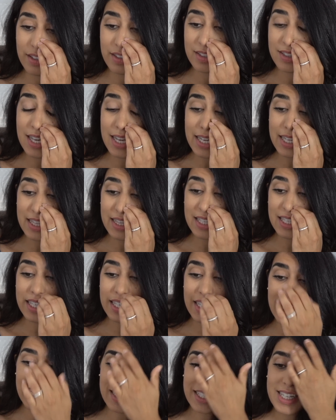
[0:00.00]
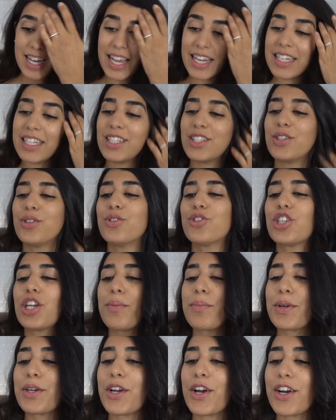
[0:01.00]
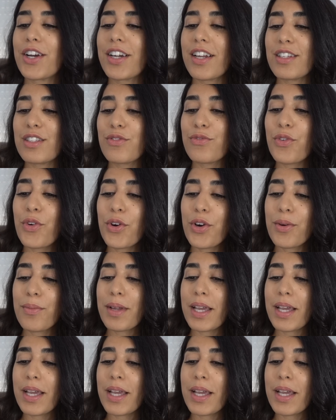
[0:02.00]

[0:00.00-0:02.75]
Secondly, a tiny 2-chambered heart has formed